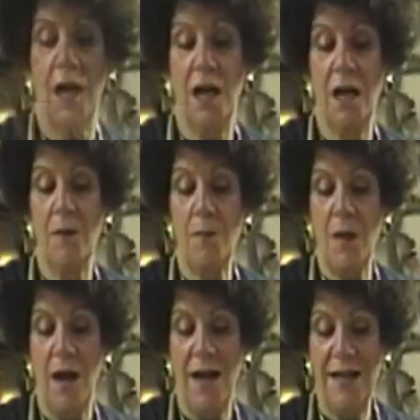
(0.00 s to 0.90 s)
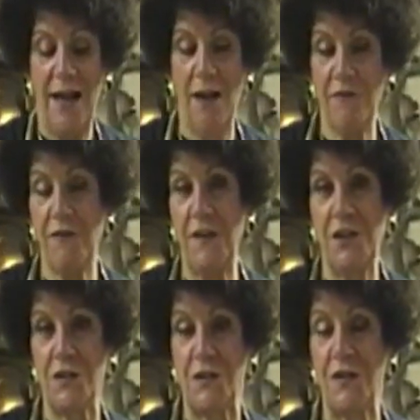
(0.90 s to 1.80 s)
I have
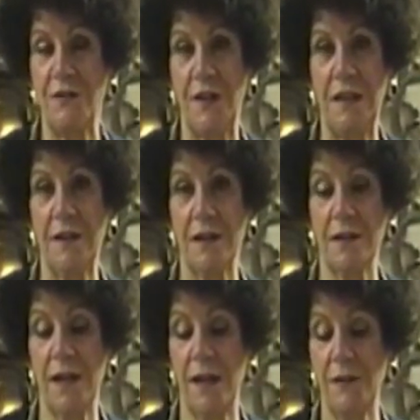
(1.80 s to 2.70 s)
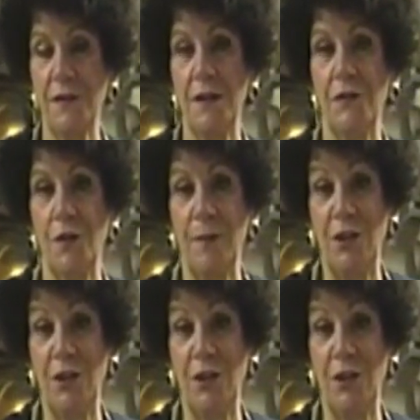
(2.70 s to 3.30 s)
finished sieving the glaze into